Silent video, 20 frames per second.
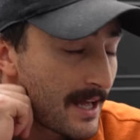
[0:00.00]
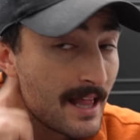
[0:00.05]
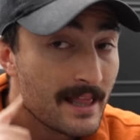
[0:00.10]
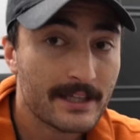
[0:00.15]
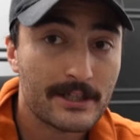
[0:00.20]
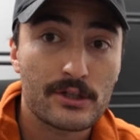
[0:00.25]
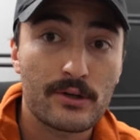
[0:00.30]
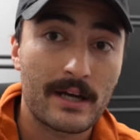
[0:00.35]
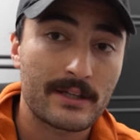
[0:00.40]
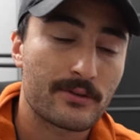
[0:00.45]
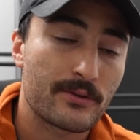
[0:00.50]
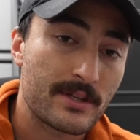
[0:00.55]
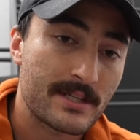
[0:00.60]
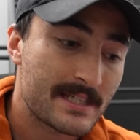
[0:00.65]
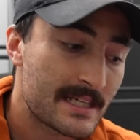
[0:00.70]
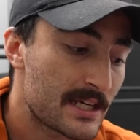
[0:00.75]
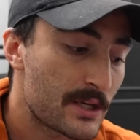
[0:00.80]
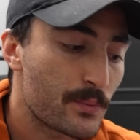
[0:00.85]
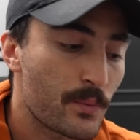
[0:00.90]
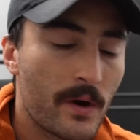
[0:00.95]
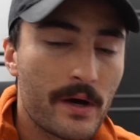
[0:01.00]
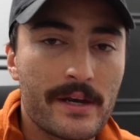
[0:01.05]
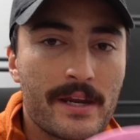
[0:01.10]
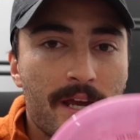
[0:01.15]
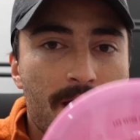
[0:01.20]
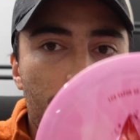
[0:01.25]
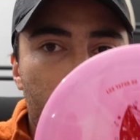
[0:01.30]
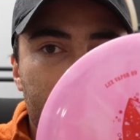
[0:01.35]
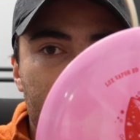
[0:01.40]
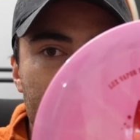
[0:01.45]
Like, you know, I throw the CD1,
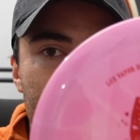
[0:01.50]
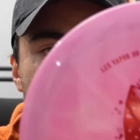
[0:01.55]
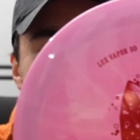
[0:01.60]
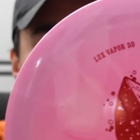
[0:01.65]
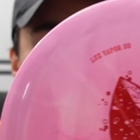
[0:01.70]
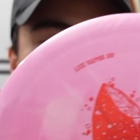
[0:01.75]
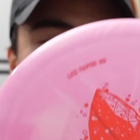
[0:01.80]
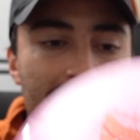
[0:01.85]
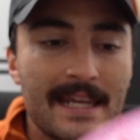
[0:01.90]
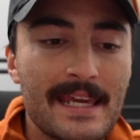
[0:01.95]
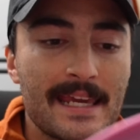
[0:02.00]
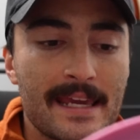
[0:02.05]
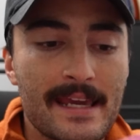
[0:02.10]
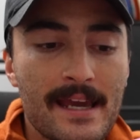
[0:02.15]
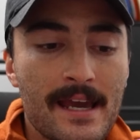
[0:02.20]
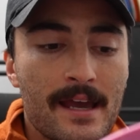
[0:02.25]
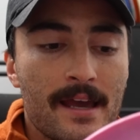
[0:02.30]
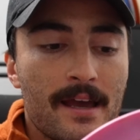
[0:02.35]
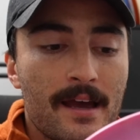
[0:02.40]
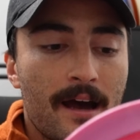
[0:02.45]
but this DD